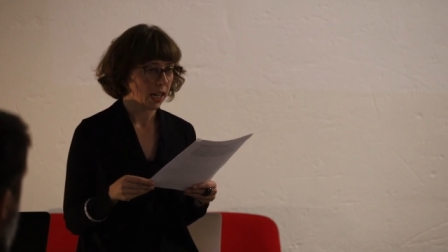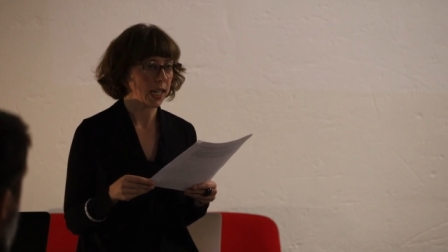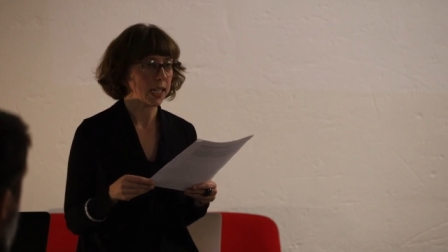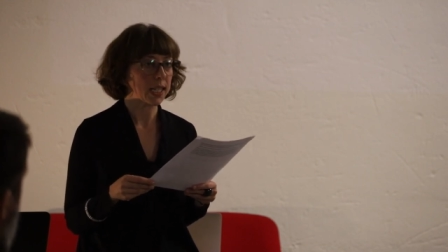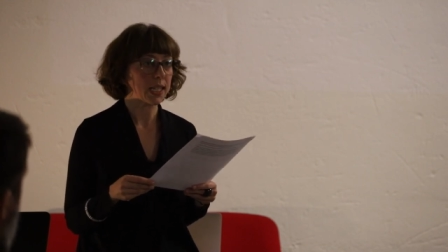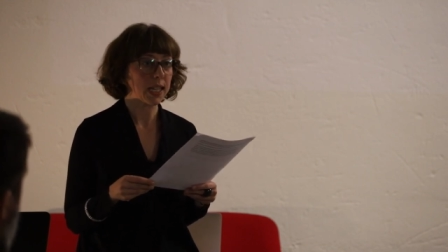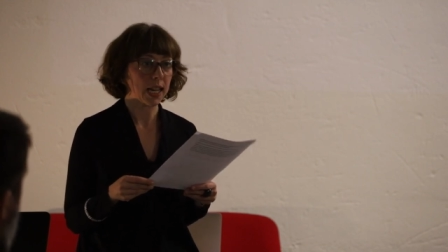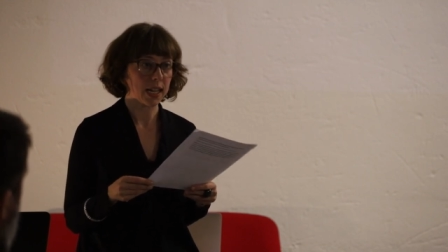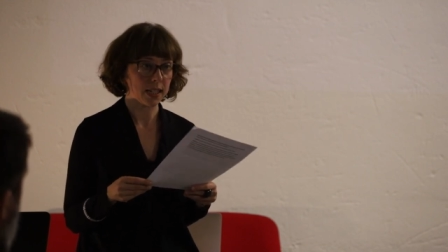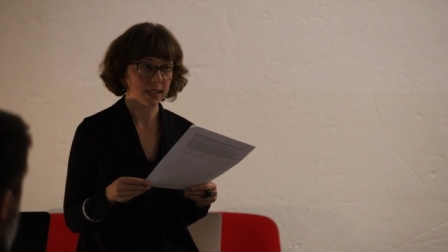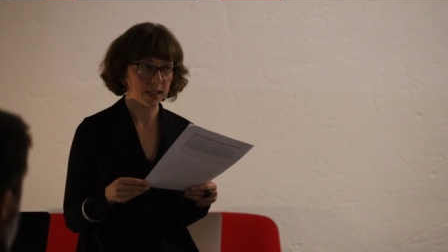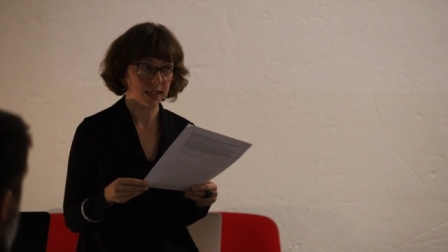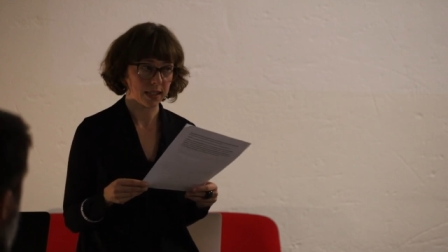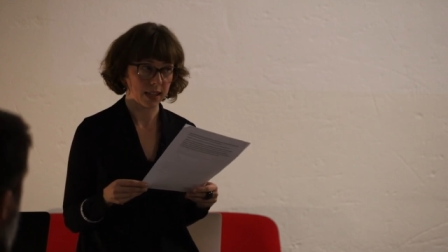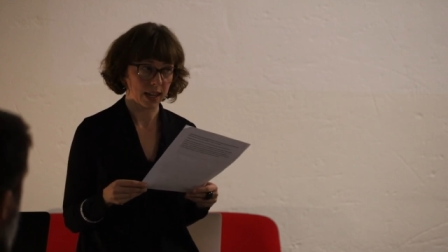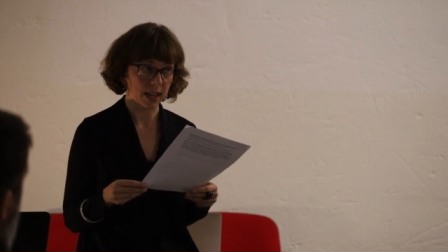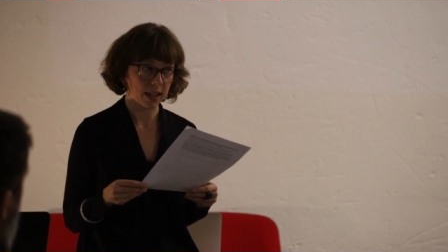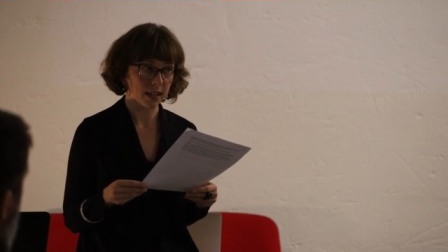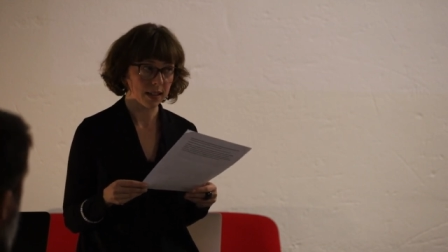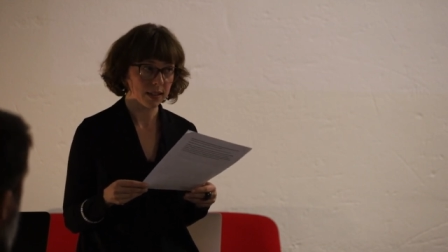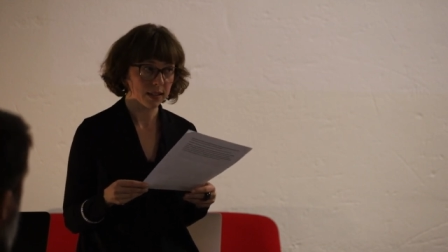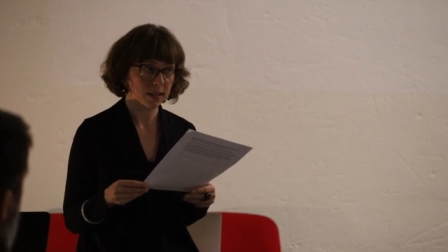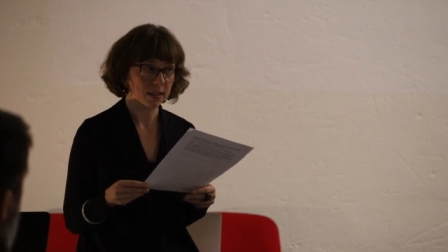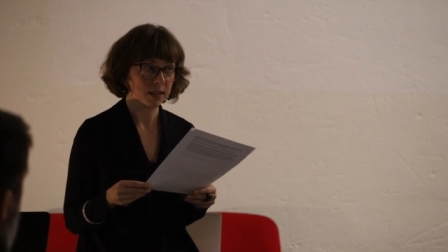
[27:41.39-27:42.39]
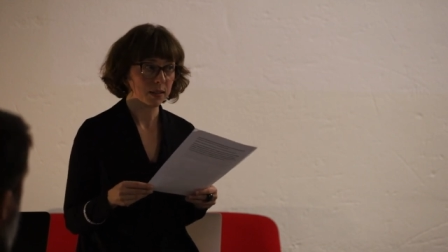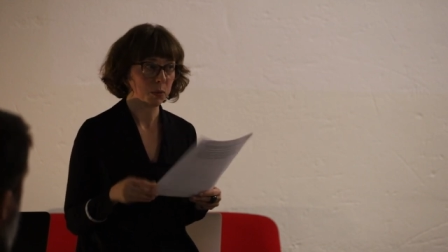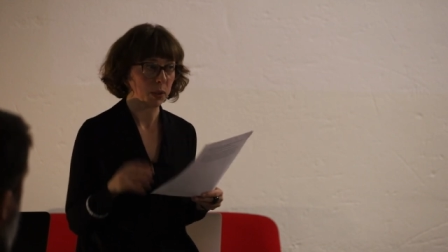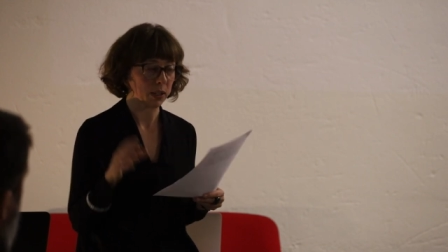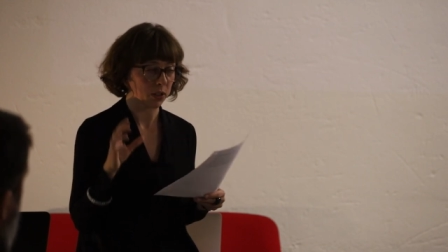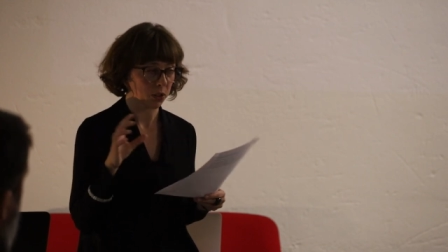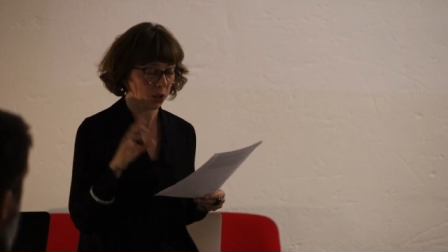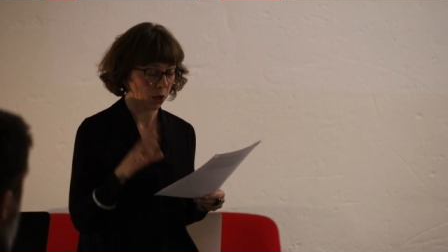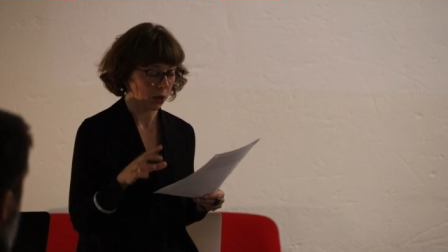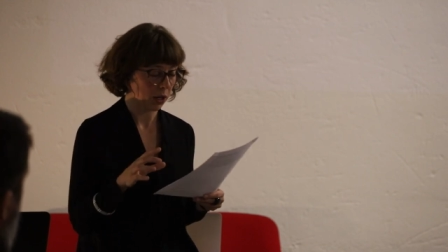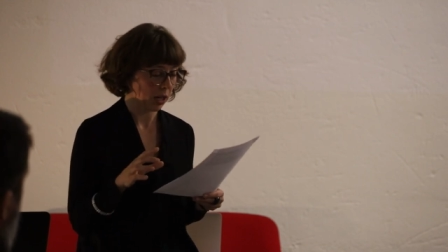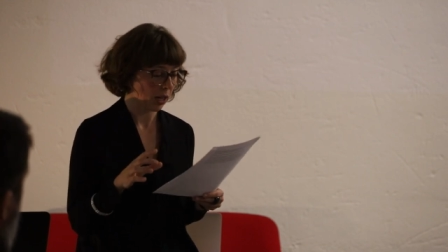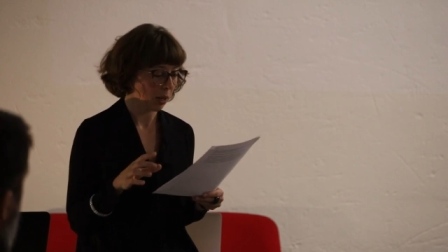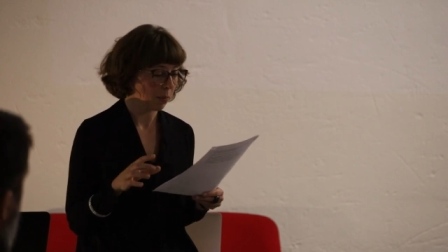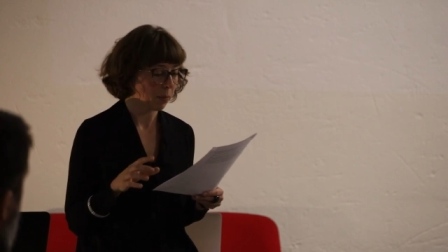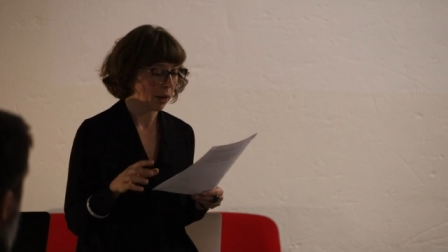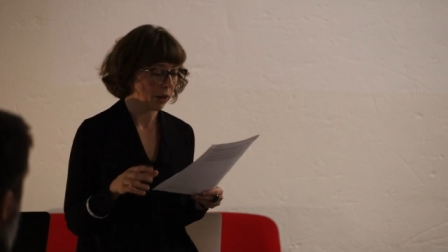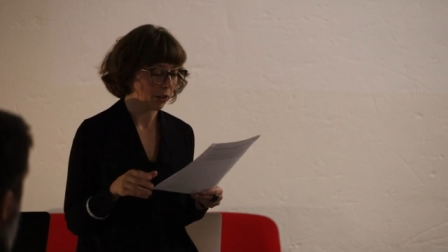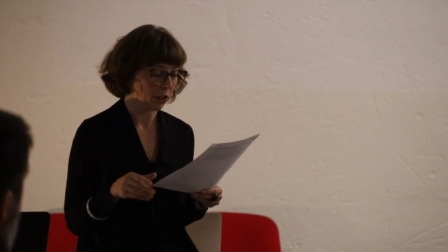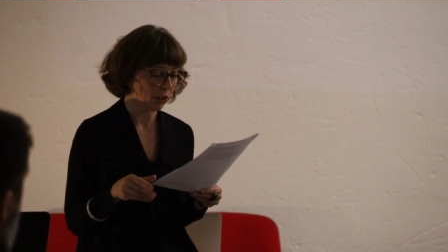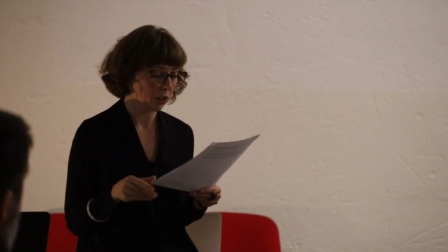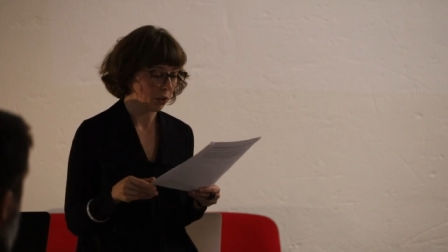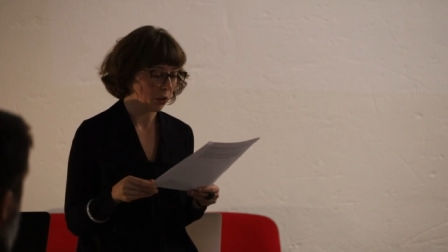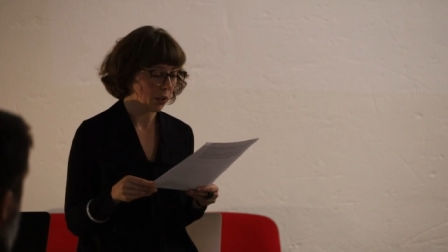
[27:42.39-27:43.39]
As they said, when talking
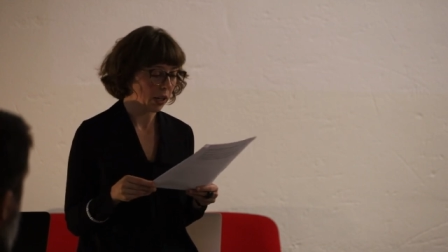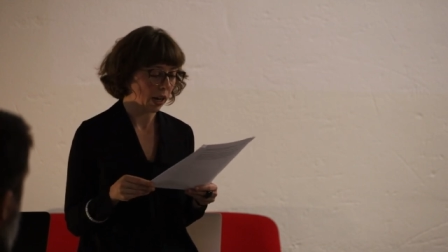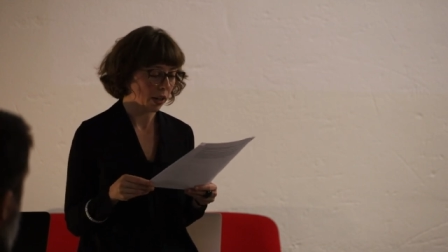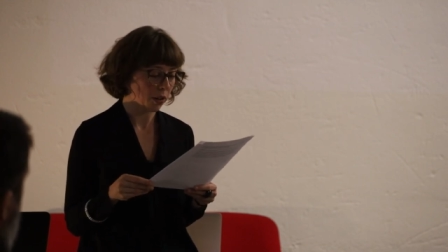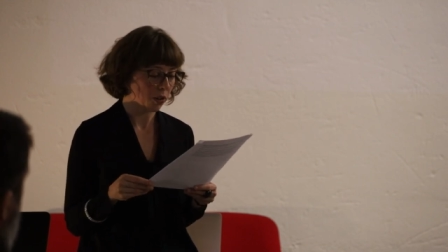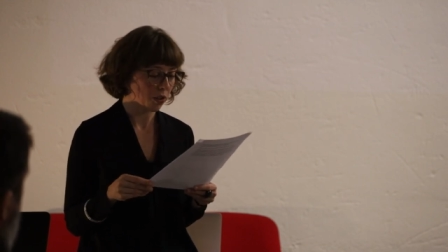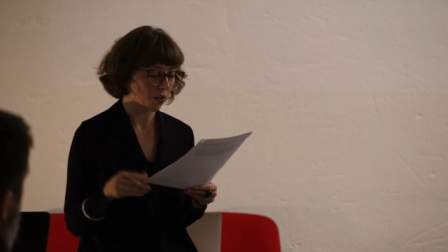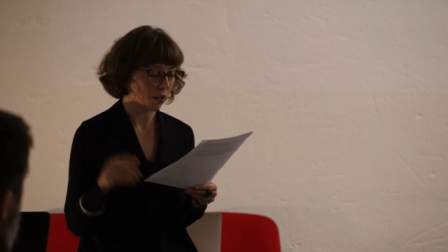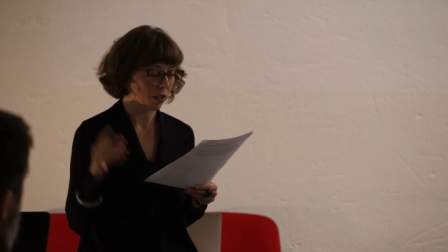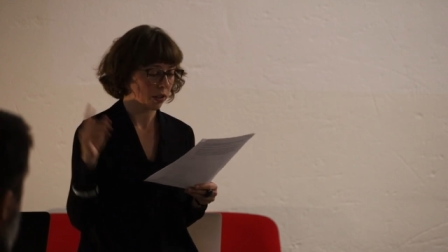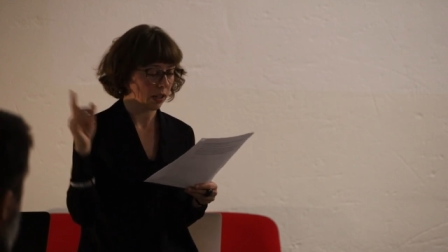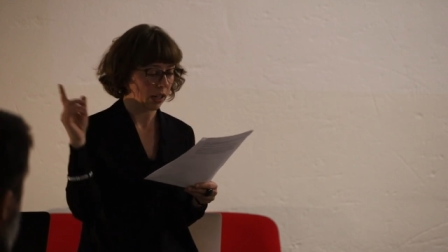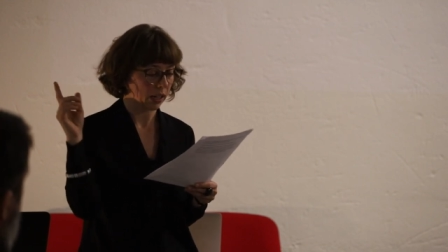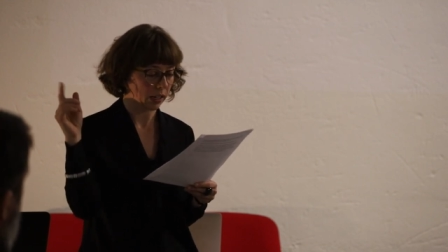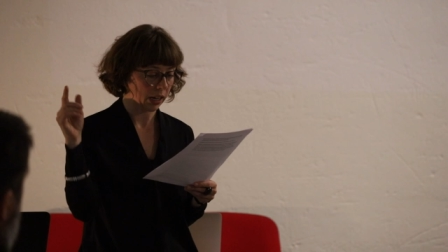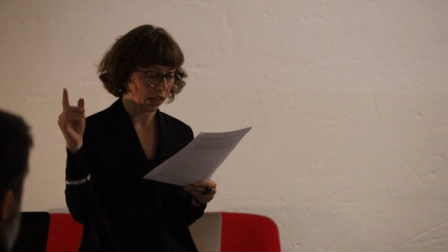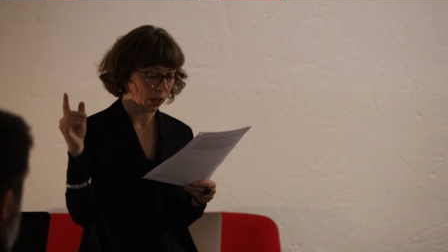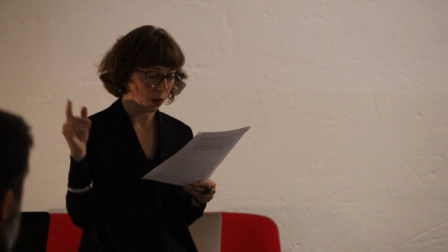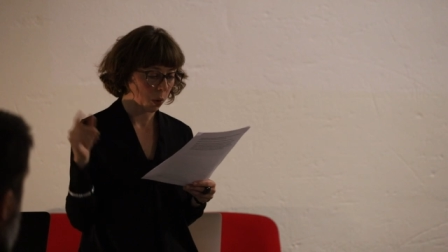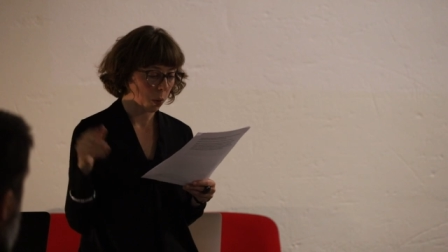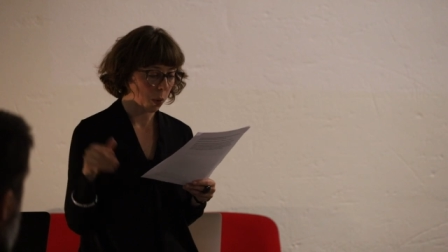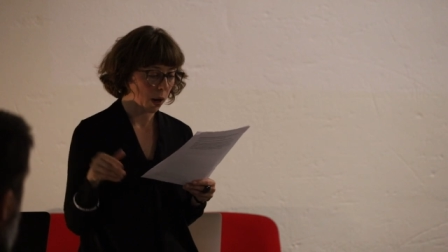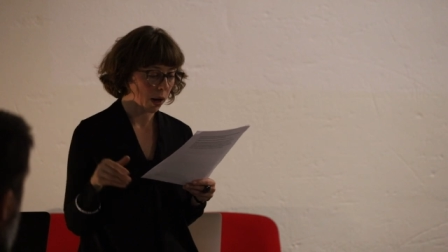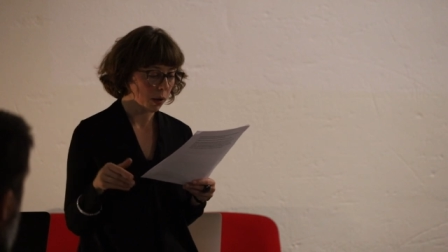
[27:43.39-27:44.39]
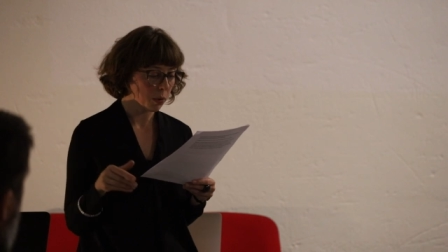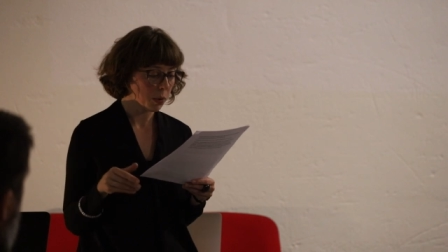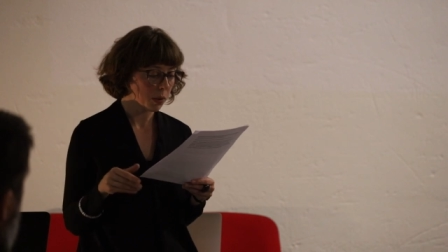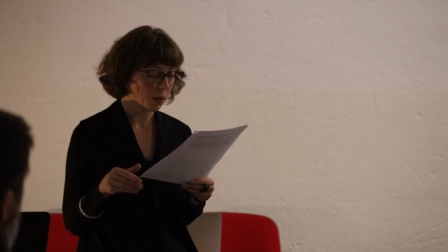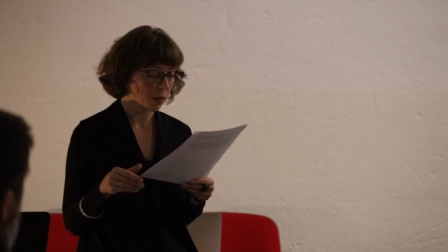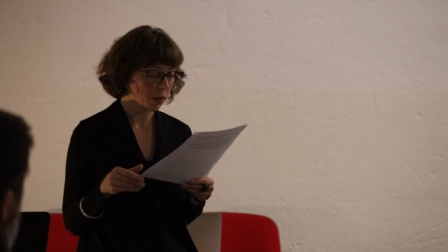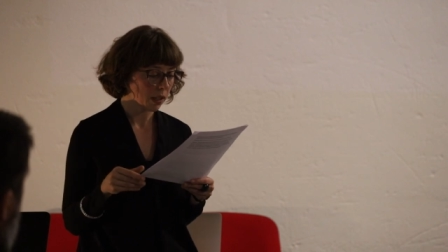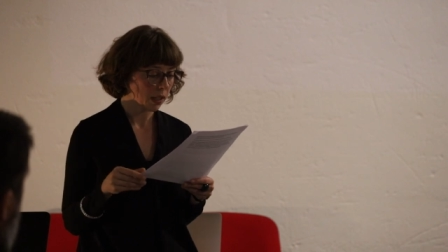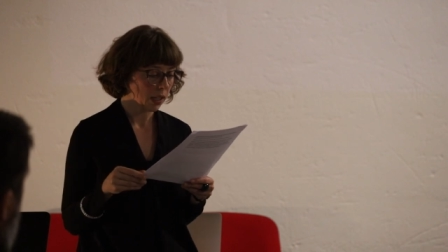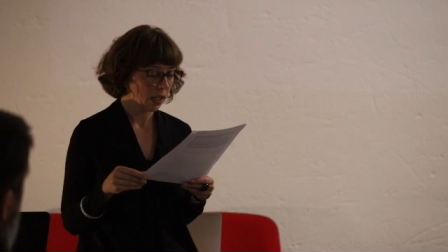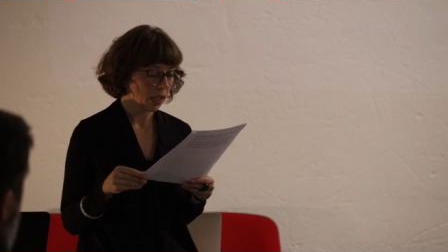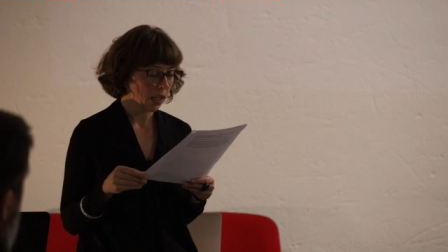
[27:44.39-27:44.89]
about education, and I quote,